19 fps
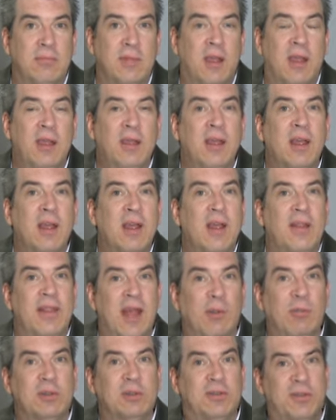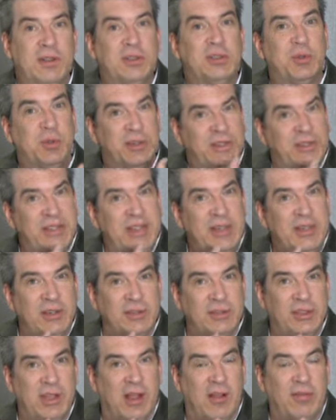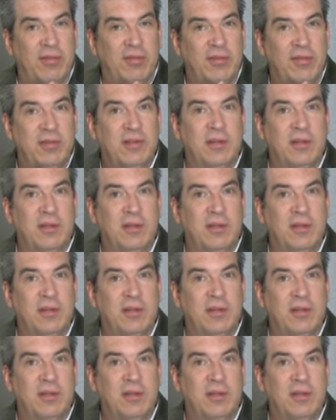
Okay? That was visual, see yourself.